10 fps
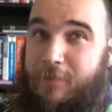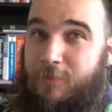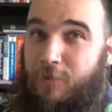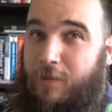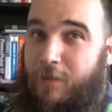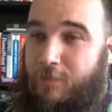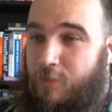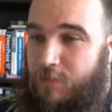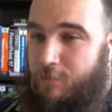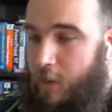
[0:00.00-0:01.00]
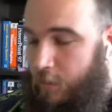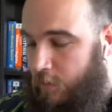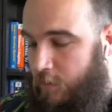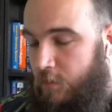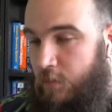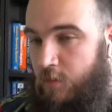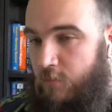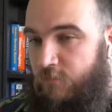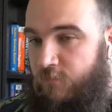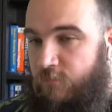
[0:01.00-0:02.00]
the user model,
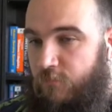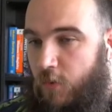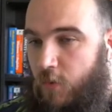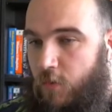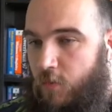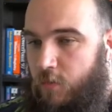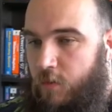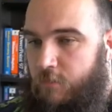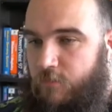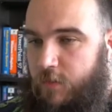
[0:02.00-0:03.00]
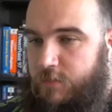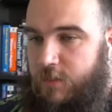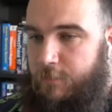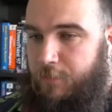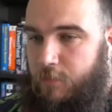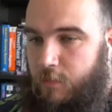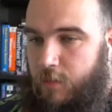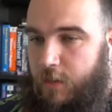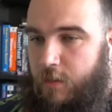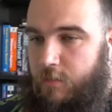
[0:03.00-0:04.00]
phone, for example,
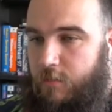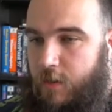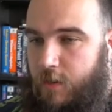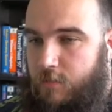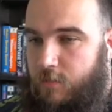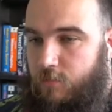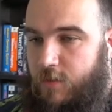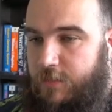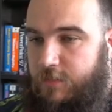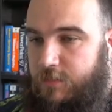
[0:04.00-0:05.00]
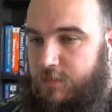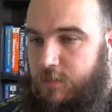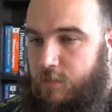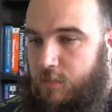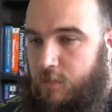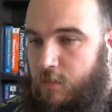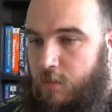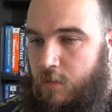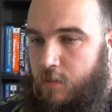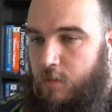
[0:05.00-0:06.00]
and add the rest.
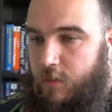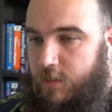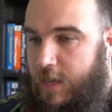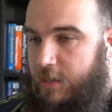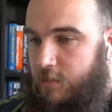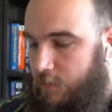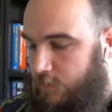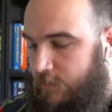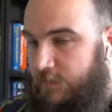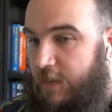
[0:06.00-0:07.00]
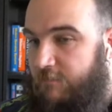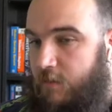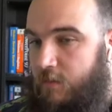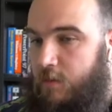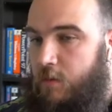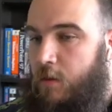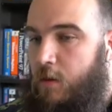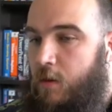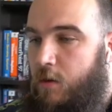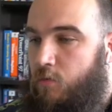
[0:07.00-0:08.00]
That, save it,
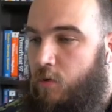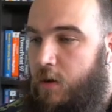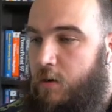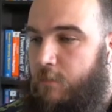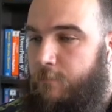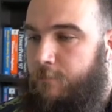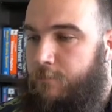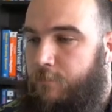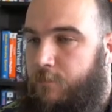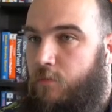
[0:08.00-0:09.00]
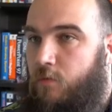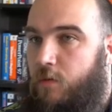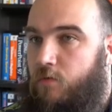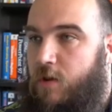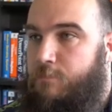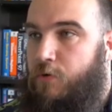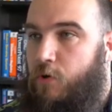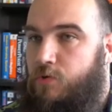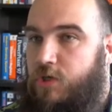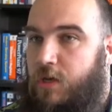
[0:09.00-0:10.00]
run
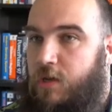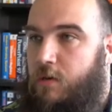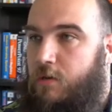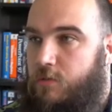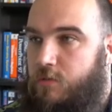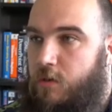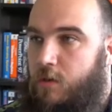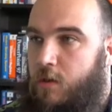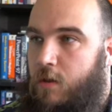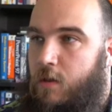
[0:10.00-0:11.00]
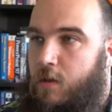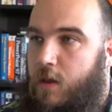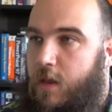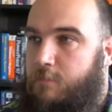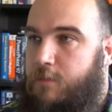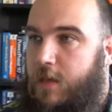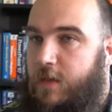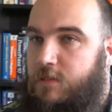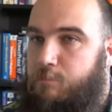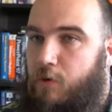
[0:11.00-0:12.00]
Progen.
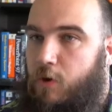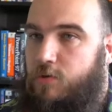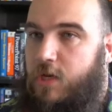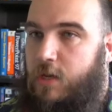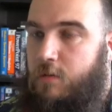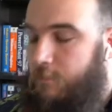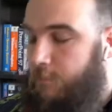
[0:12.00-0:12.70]
Npx Progen.